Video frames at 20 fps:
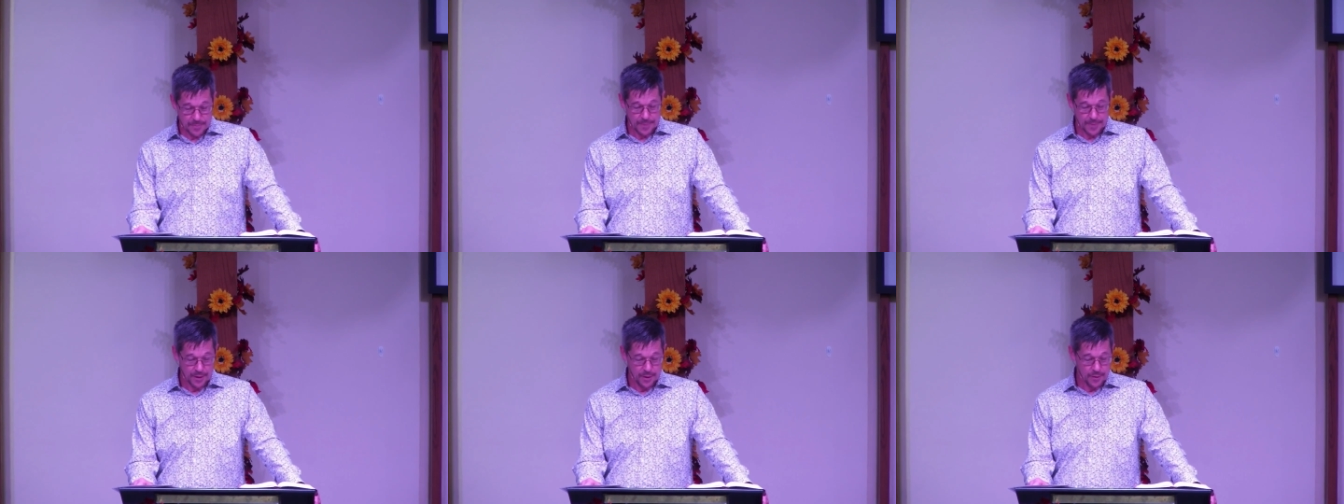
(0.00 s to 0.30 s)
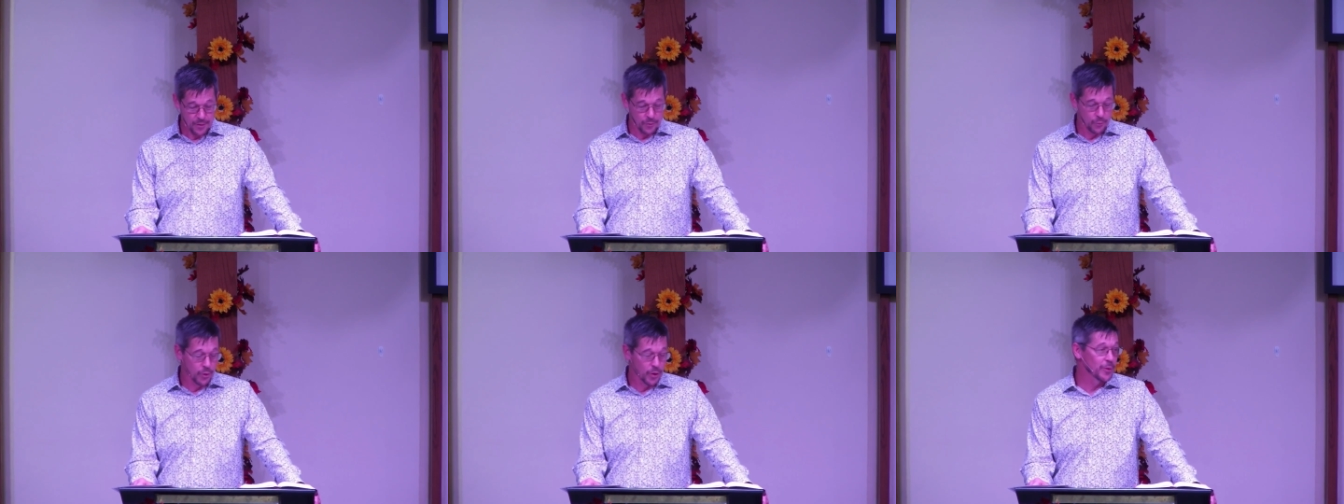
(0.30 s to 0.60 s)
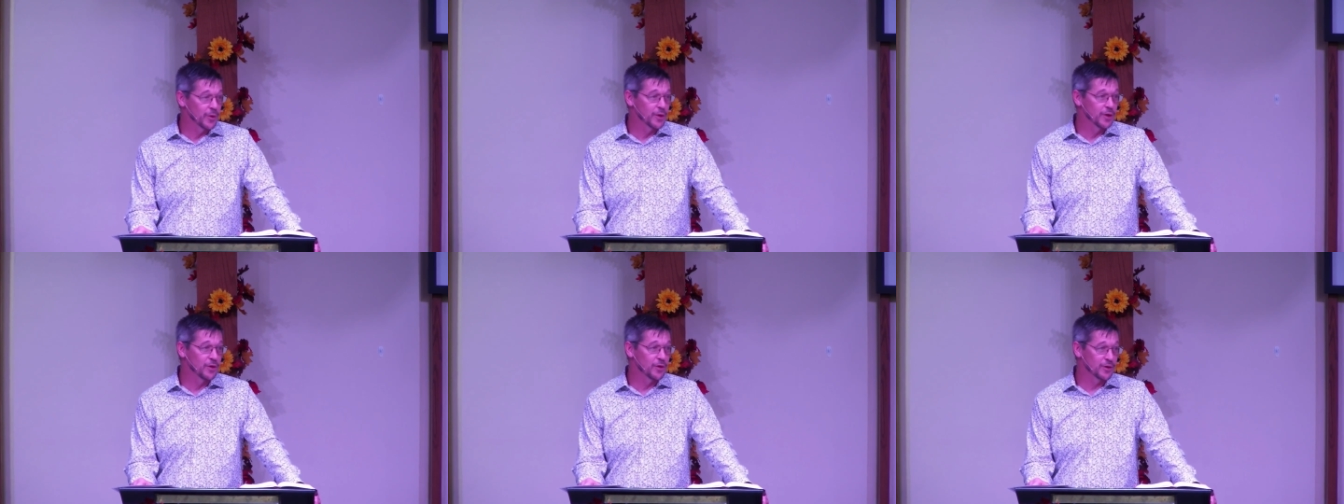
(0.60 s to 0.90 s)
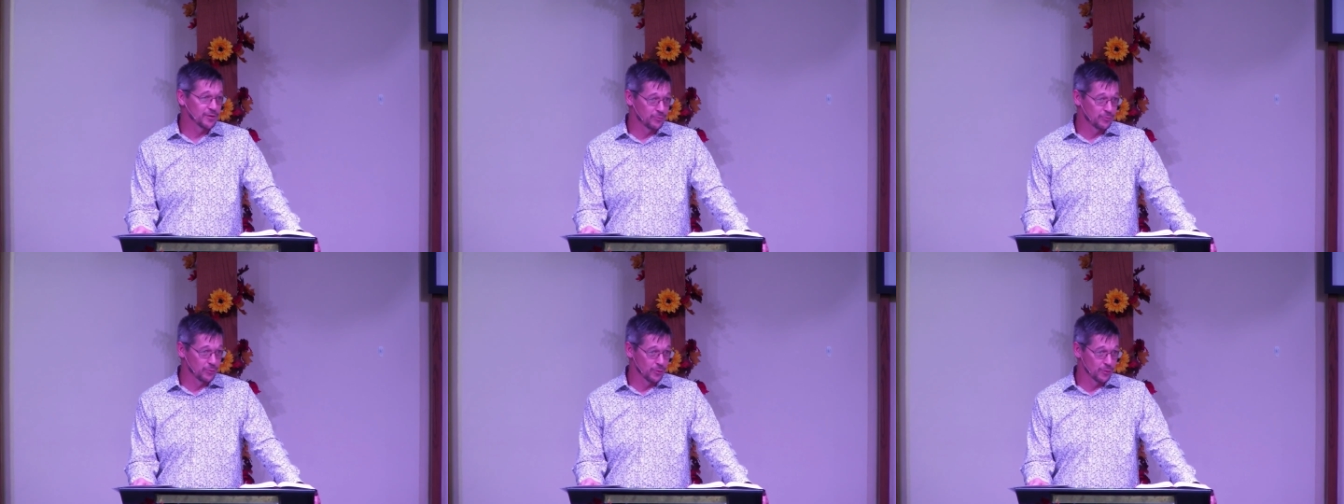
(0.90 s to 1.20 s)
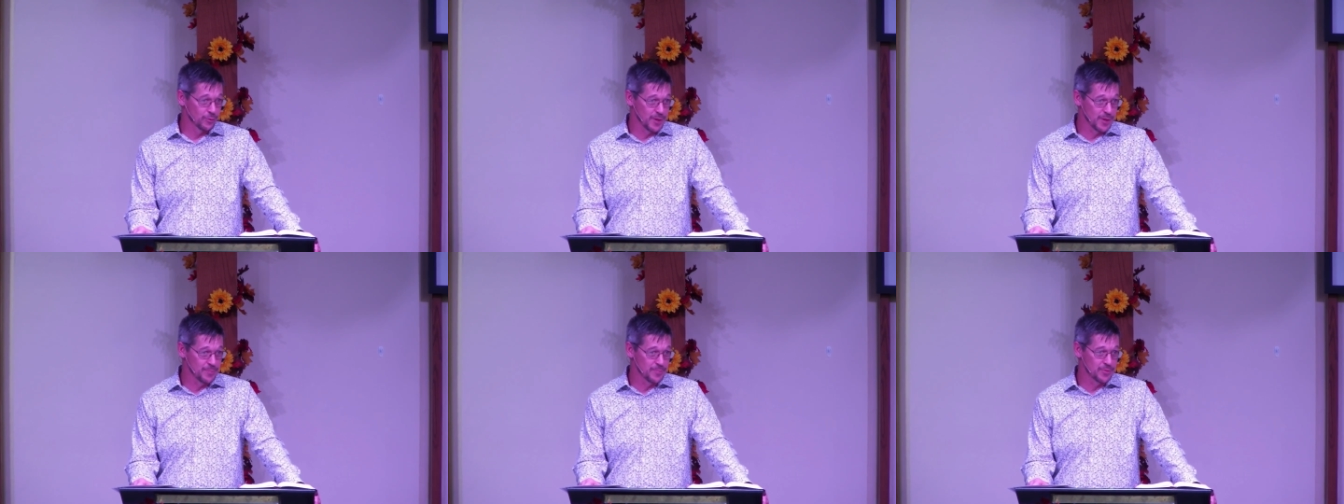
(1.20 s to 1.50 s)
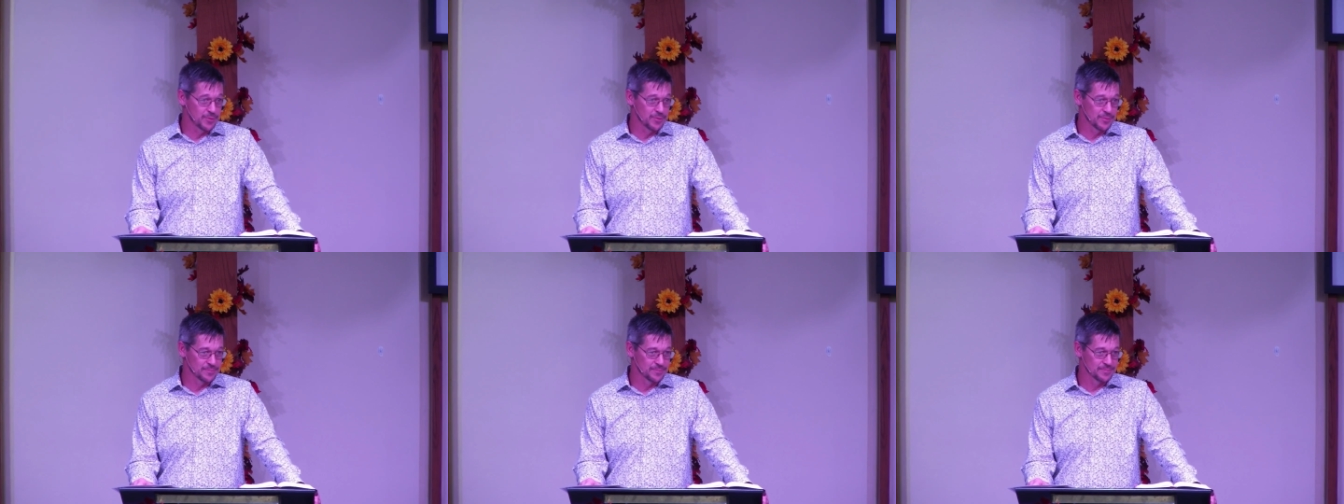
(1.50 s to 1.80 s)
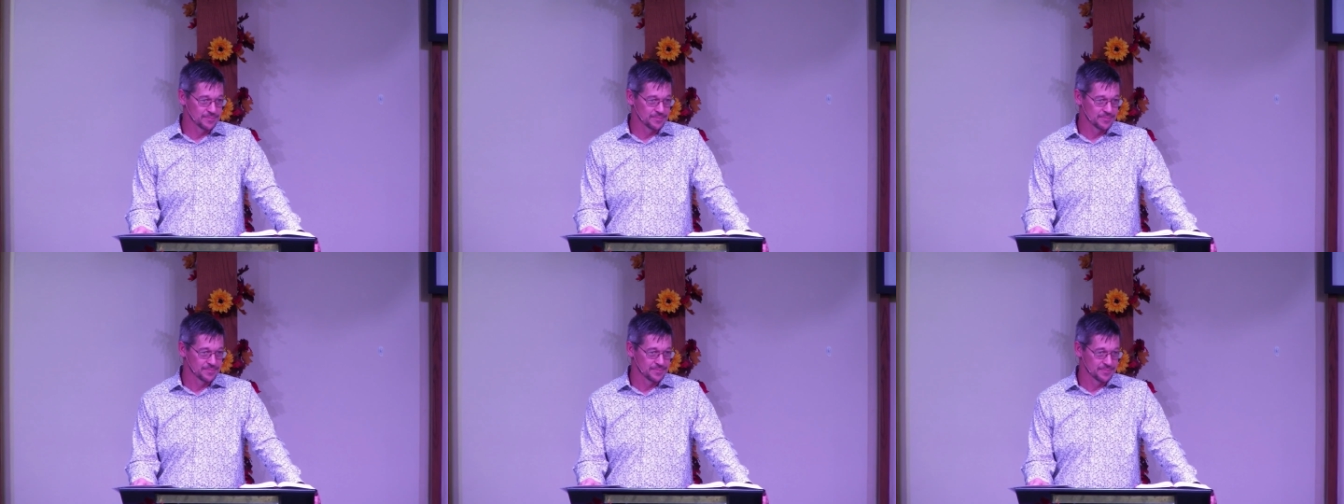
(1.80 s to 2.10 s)
What are we looking for in people?
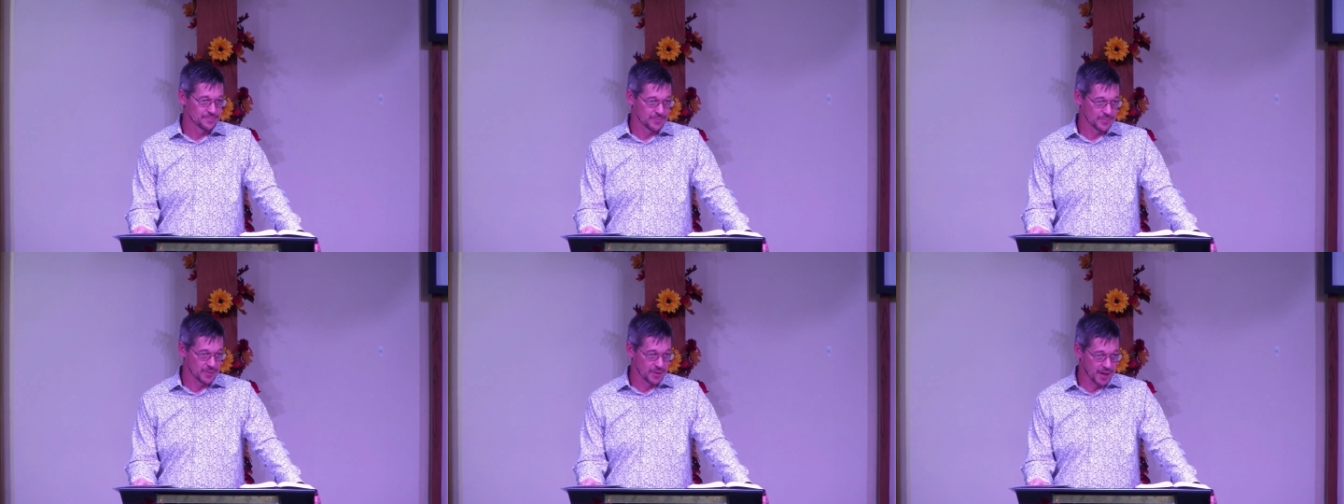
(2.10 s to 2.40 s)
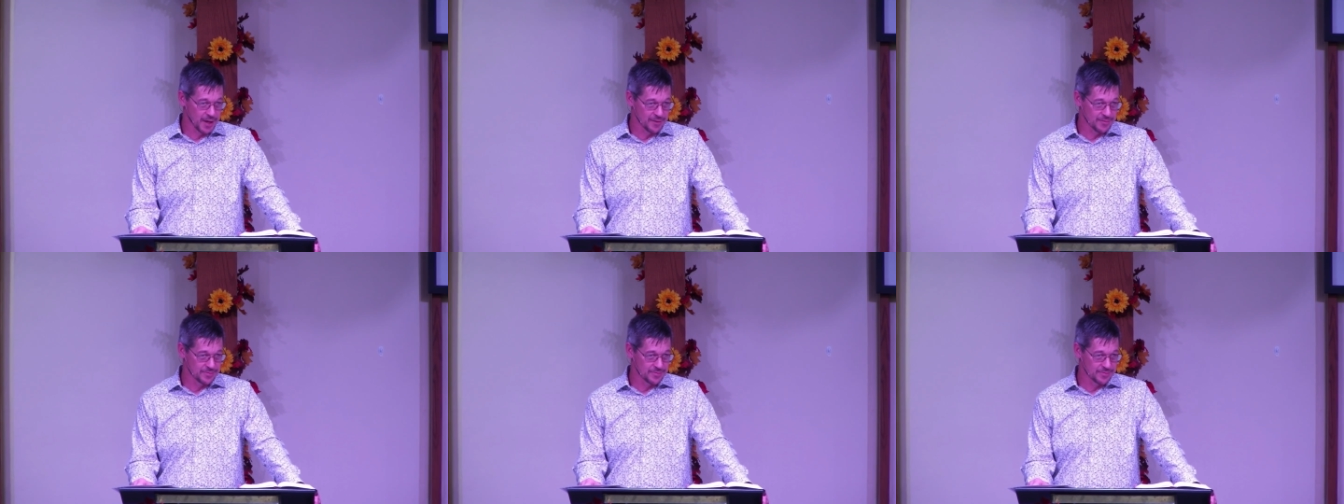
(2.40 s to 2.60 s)
Love.